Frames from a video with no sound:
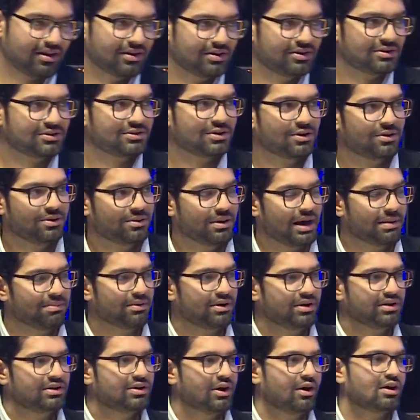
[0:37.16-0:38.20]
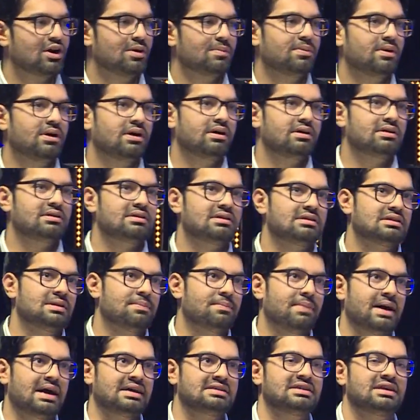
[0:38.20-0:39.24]
So I'm going to talk about the
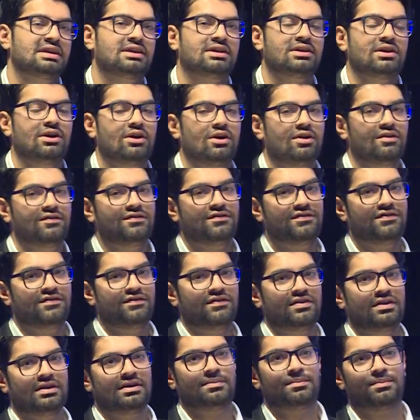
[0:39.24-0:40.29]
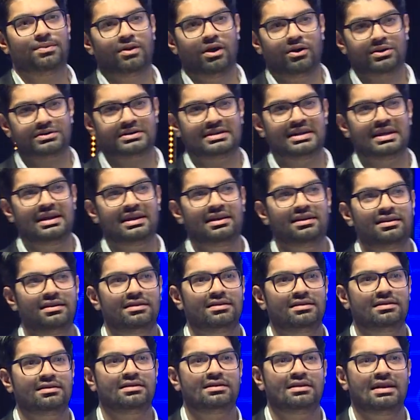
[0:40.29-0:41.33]
magic of blockchain
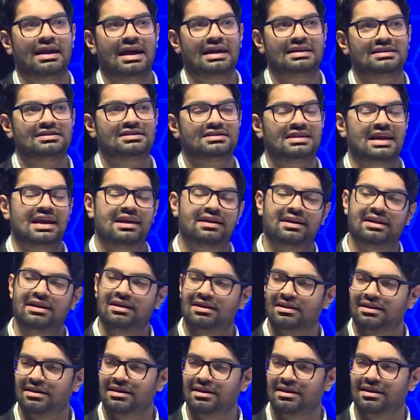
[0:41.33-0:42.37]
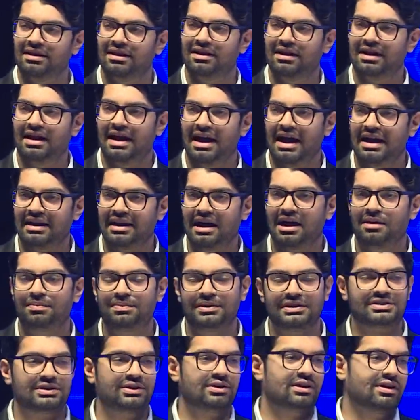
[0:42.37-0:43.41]
and sharing and our
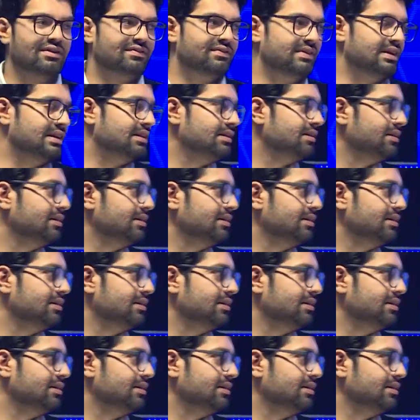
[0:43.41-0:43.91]
pursuit of it.